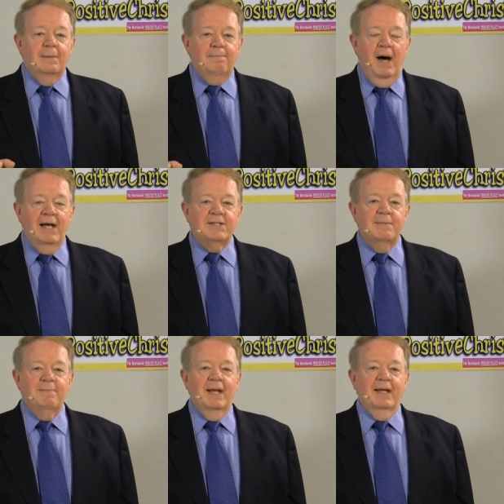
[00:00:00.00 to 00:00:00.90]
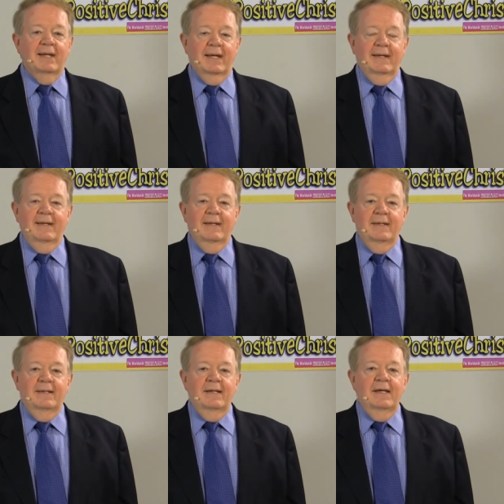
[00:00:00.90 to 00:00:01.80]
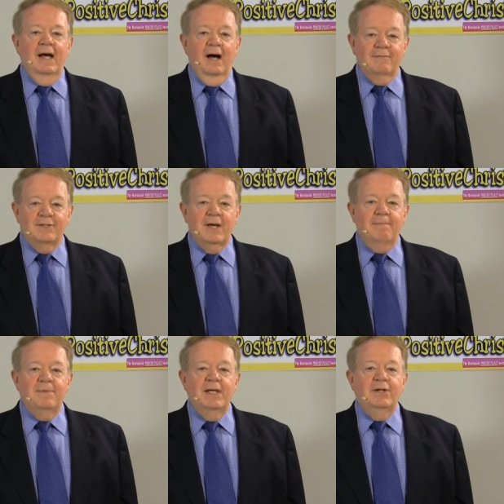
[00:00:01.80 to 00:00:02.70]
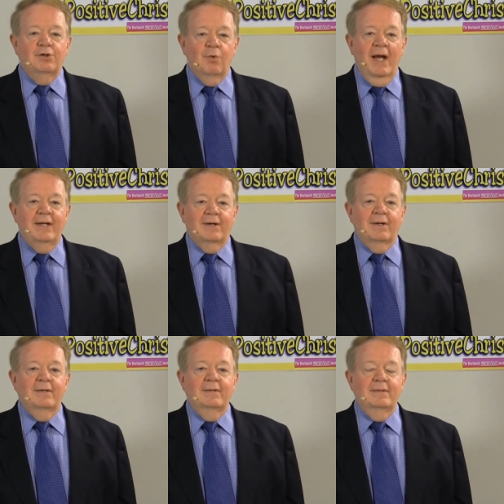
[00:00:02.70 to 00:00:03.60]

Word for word: the possibility of something greater